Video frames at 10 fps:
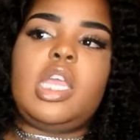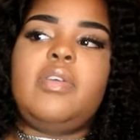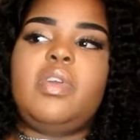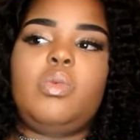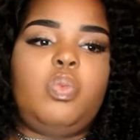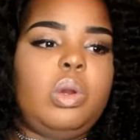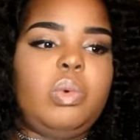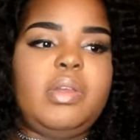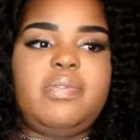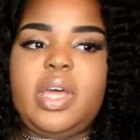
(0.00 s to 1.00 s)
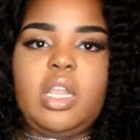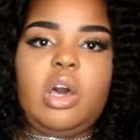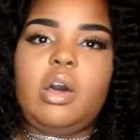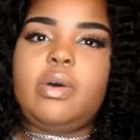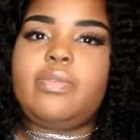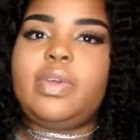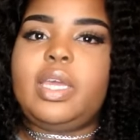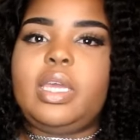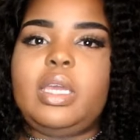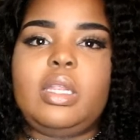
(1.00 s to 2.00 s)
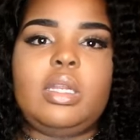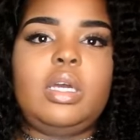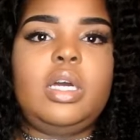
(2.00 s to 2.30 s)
Even when we fell off, and